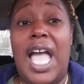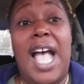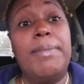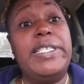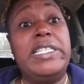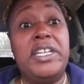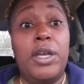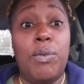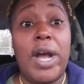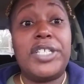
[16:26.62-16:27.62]
I'm
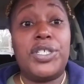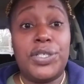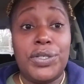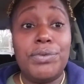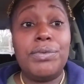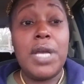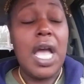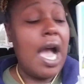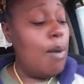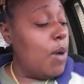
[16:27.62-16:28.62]
still watching you.
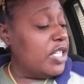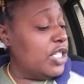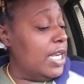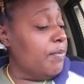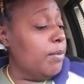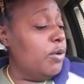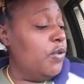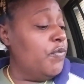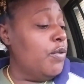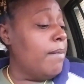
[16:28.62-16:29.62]
I'm watching every
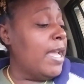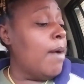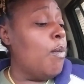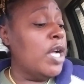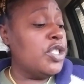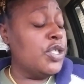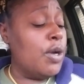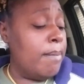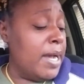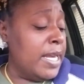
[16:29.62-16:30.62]
move you make. I'm watching
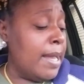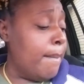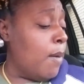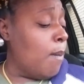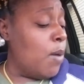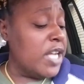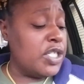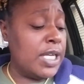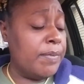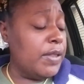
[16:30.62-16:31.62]
your money. I'm, I'm
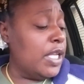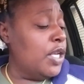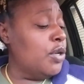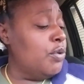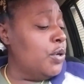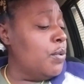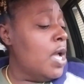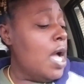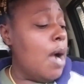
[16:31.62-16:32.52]
watching everything you do.